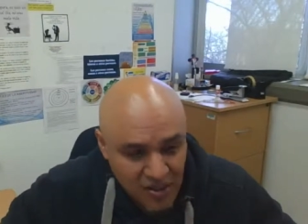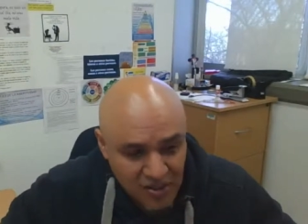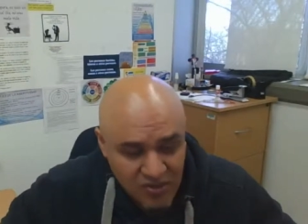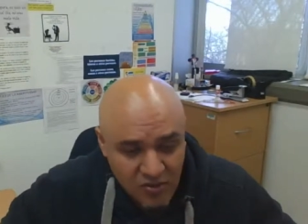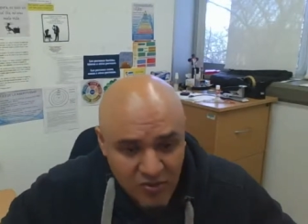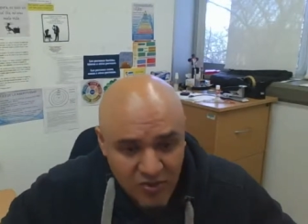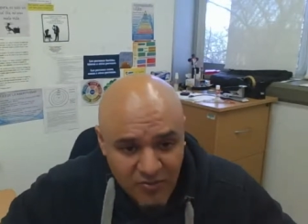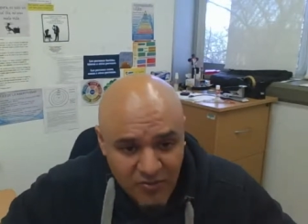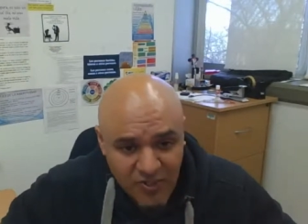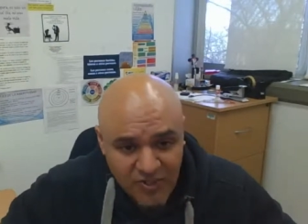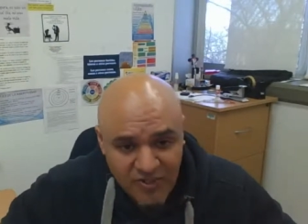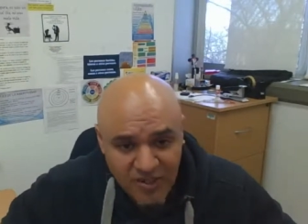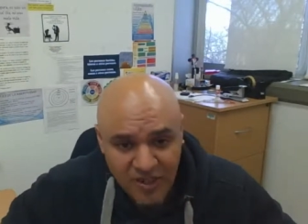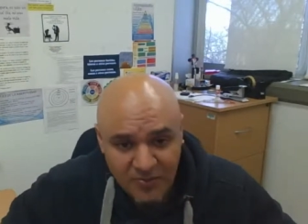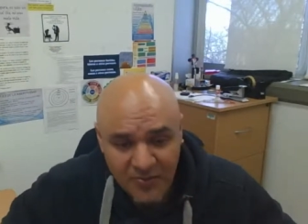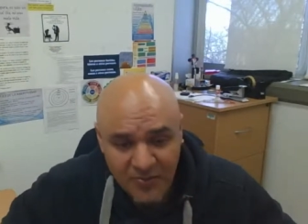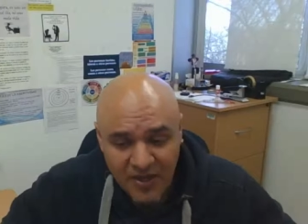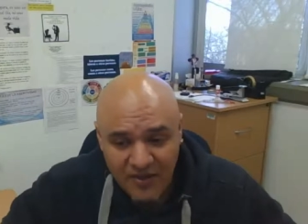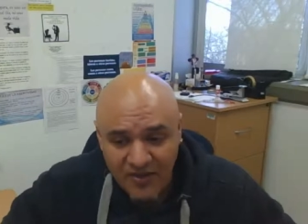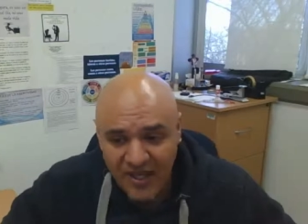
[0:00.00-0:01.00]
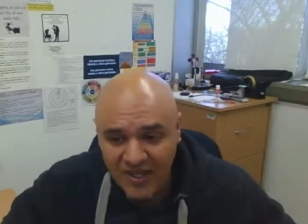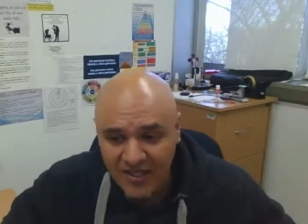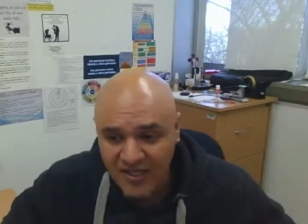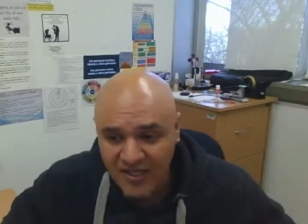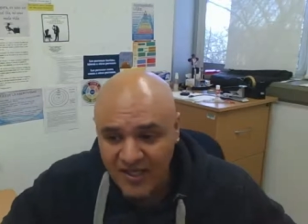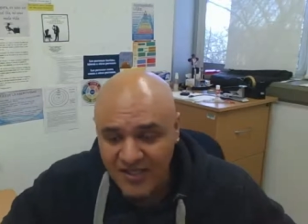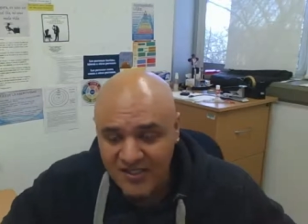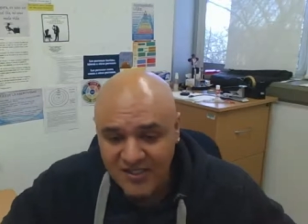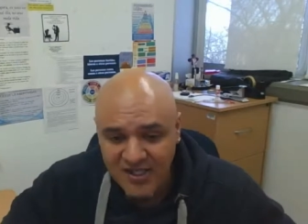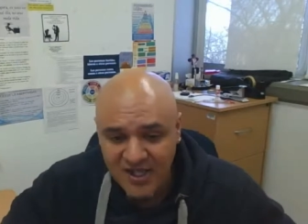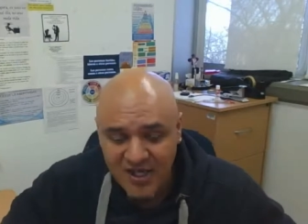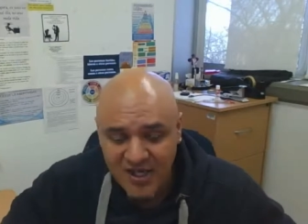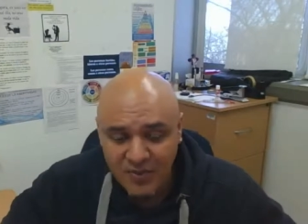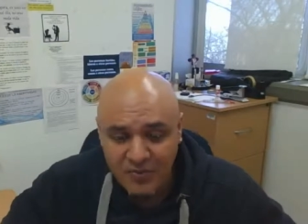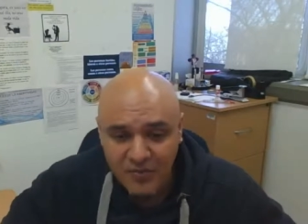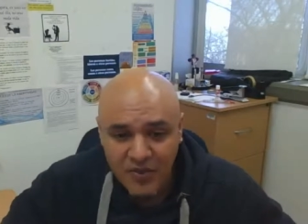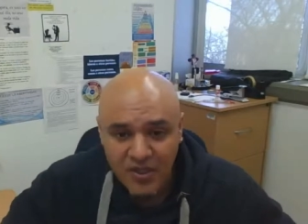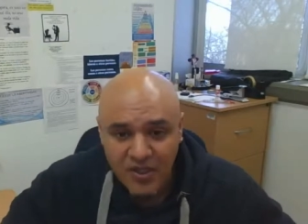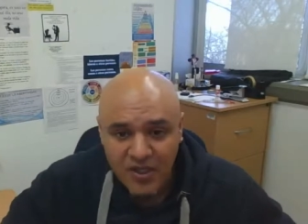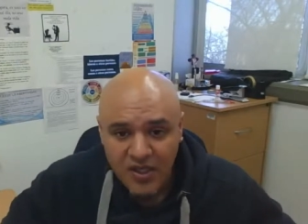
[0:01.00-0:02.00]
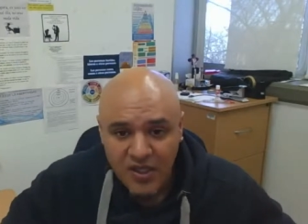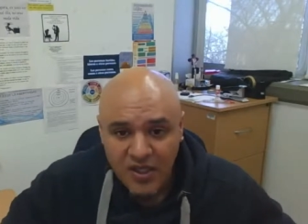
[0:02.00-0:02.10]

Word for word: So we may talk about that next time.